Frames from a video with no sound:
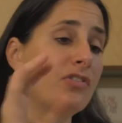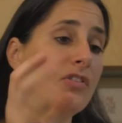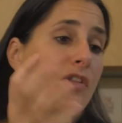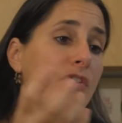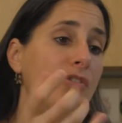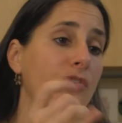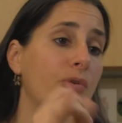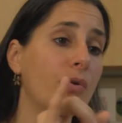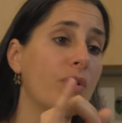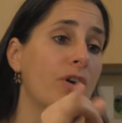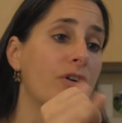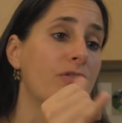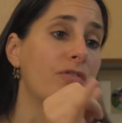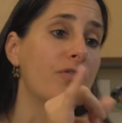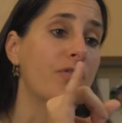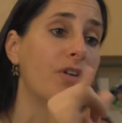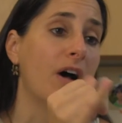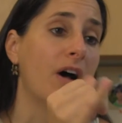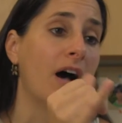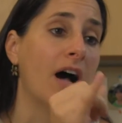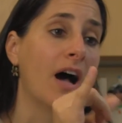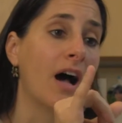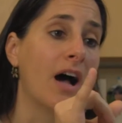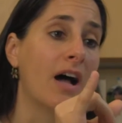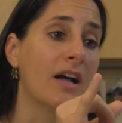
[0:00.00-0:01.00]
sort of
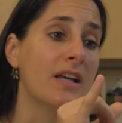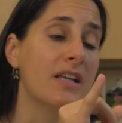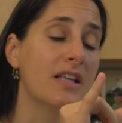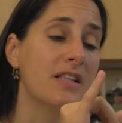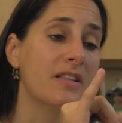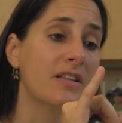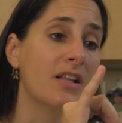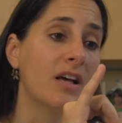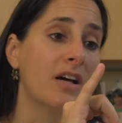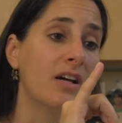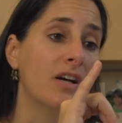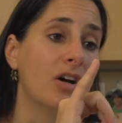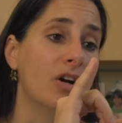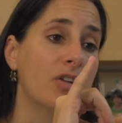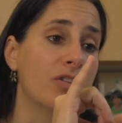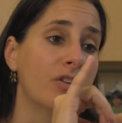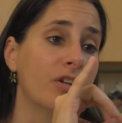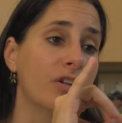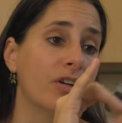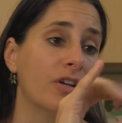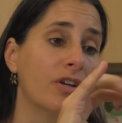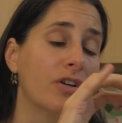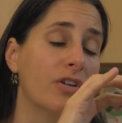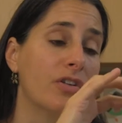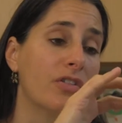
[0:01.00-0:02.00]

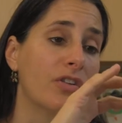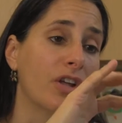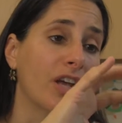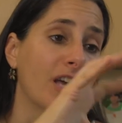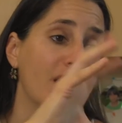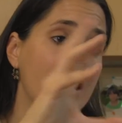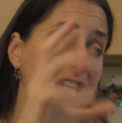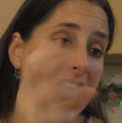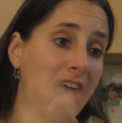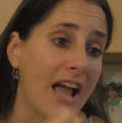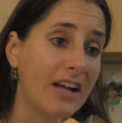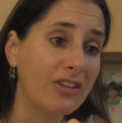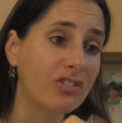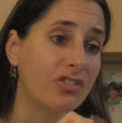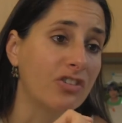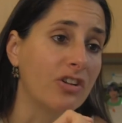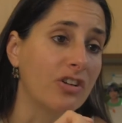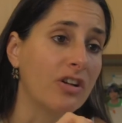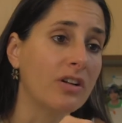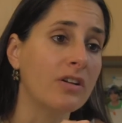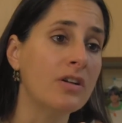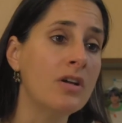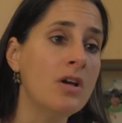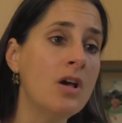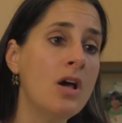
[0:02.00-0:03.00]
the
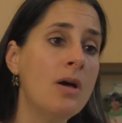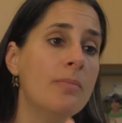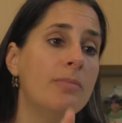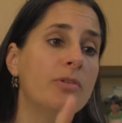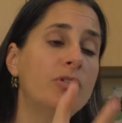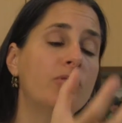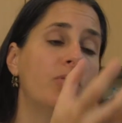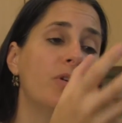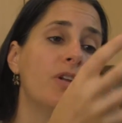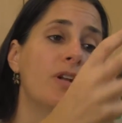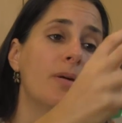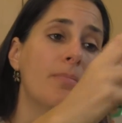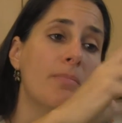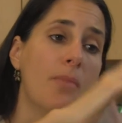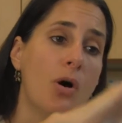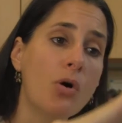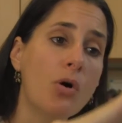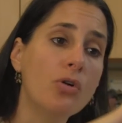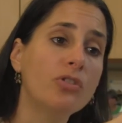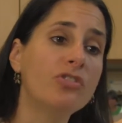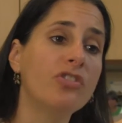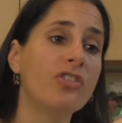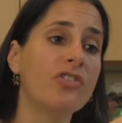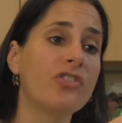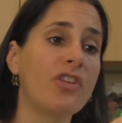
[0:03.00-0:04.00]
connection between
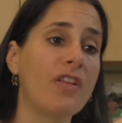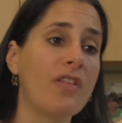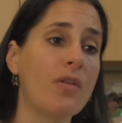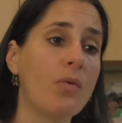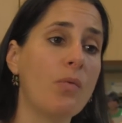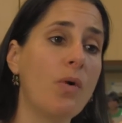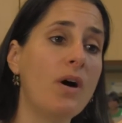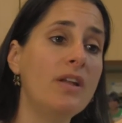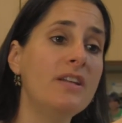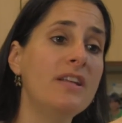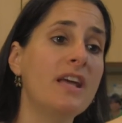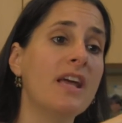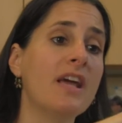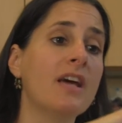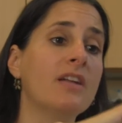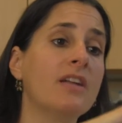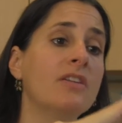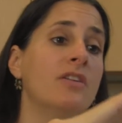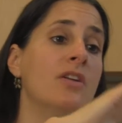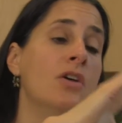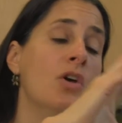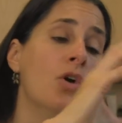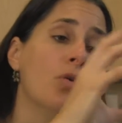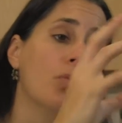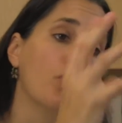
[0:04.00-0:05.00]
emotions on the one hand,
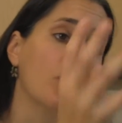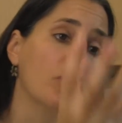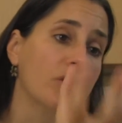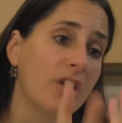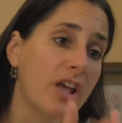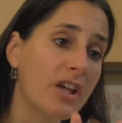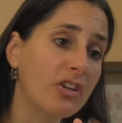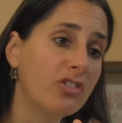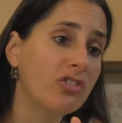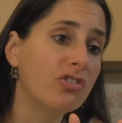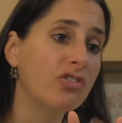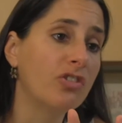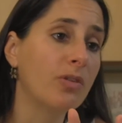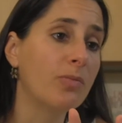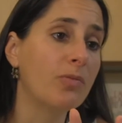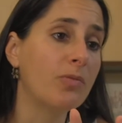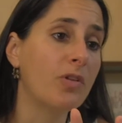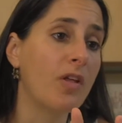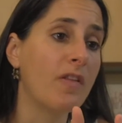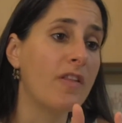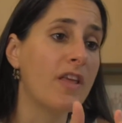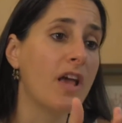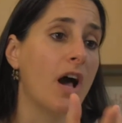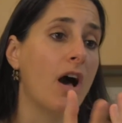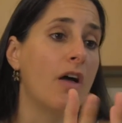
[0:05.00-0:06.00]
relationships
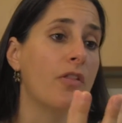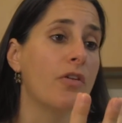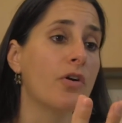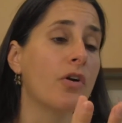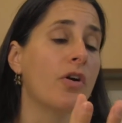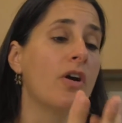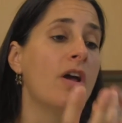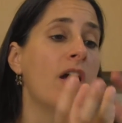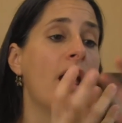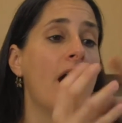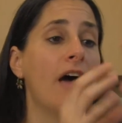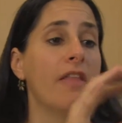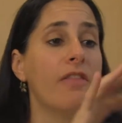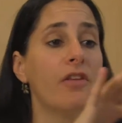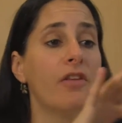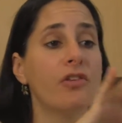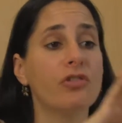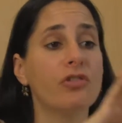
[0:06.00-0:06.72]
on the other, and the